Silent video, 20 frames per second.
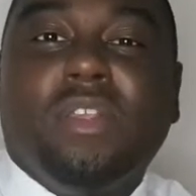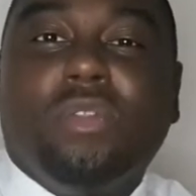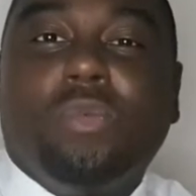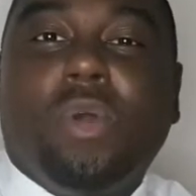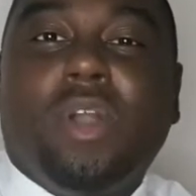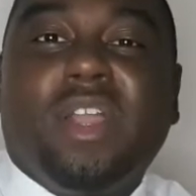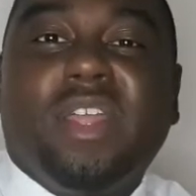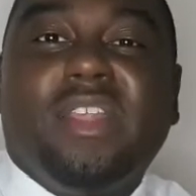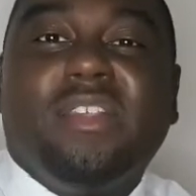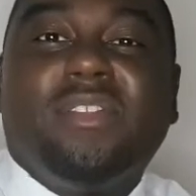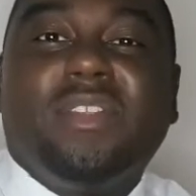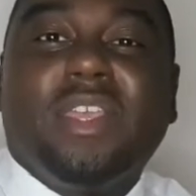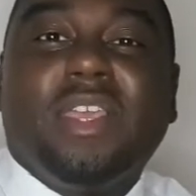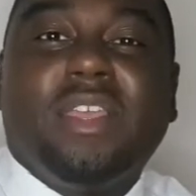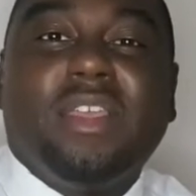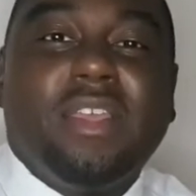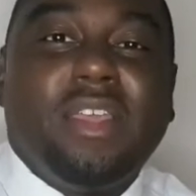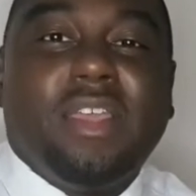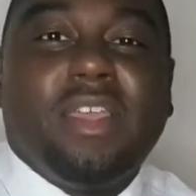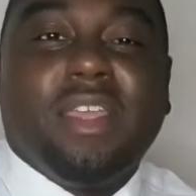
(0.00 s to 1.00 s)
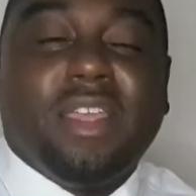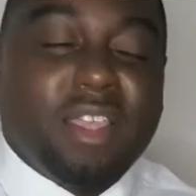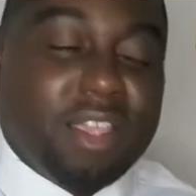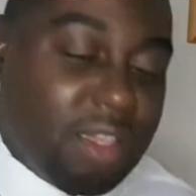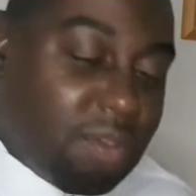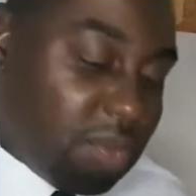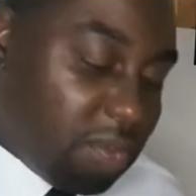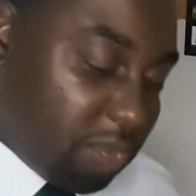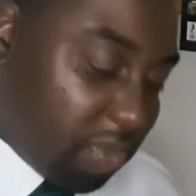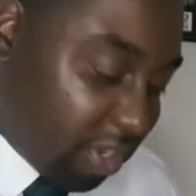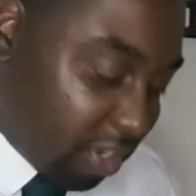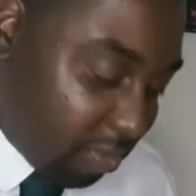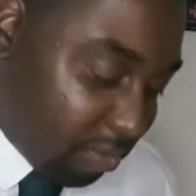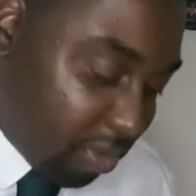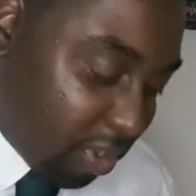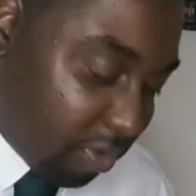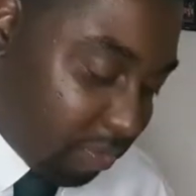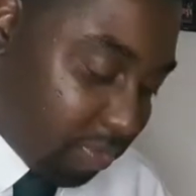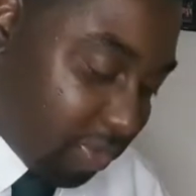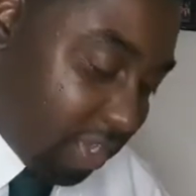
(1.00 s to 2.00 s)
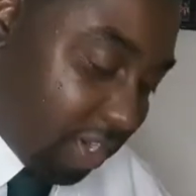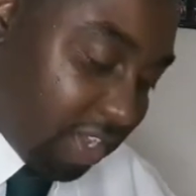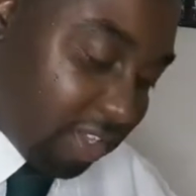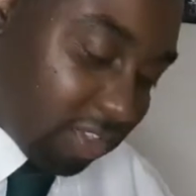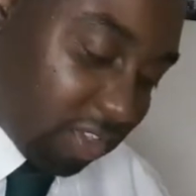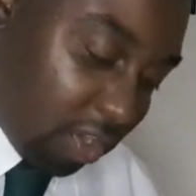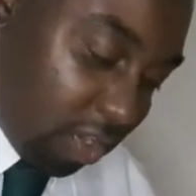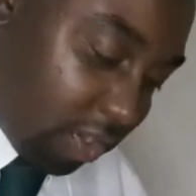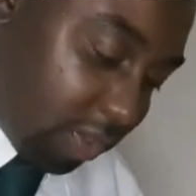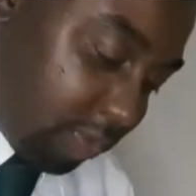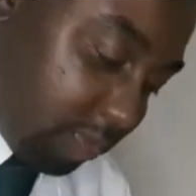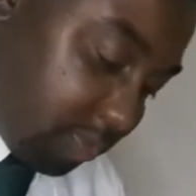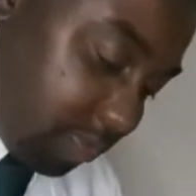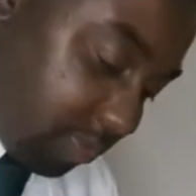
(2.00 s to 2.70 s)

So what can I say? Give me, big them up. Let's go.